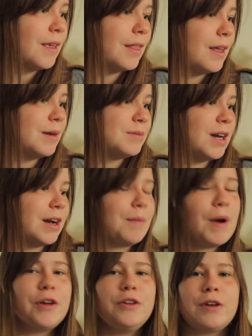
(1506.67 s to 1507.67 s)
that I'm talking
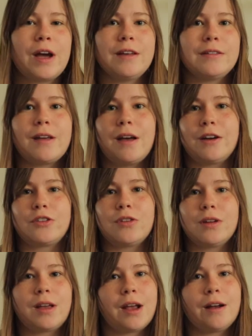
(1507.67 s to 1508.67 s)
about you guys
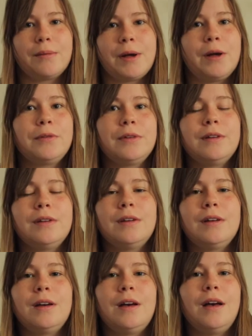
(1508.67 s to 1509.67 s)
actually care about.
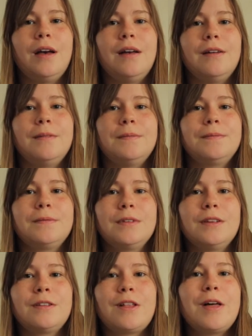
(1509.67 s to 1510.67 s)

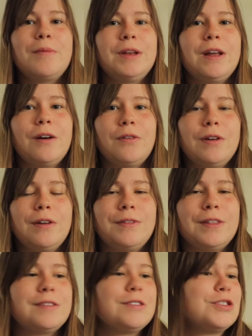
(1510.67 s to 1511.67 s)
So let me know if
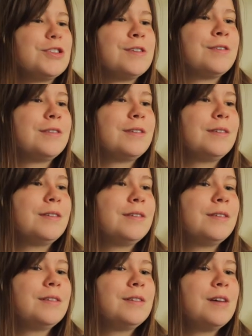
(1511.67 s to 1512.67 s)
this is just
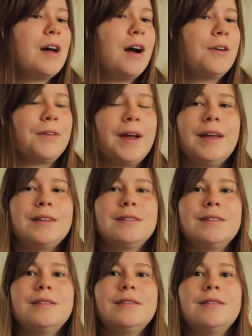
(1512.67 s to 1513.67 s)
a
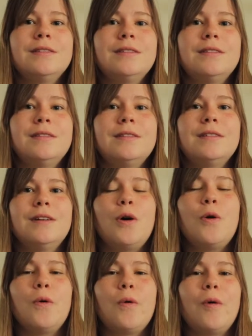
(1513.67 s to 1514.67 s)
rant,
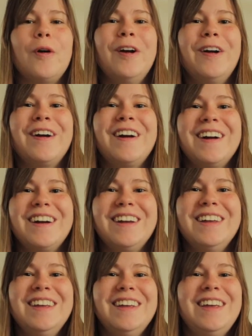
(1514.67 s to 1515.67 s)
or
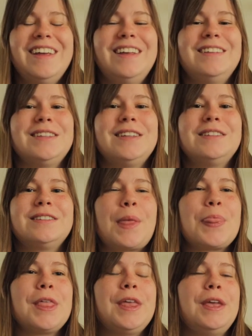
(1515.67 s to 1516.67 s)
is it
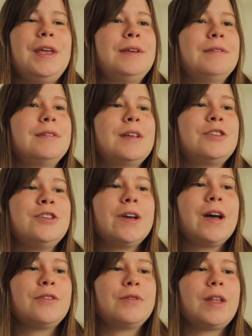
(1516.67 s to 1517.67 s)
something that you
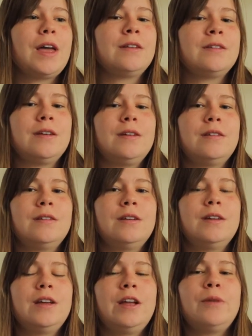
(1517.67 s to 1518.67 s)
guys would like to
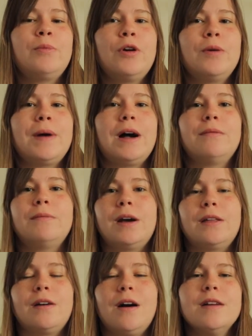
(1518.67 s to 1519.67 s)
hear more about,
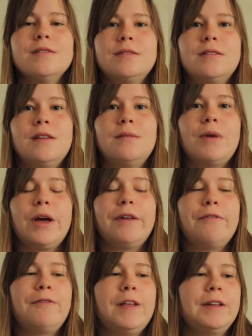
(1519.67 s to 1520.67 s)
my thoughts and
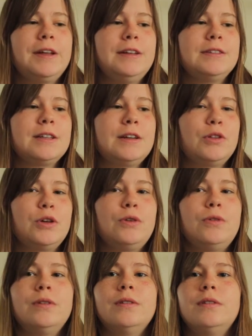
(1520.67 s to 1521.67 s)
my feelings in a
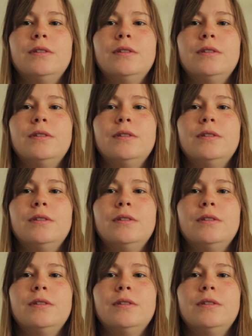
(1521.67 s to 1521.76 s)
little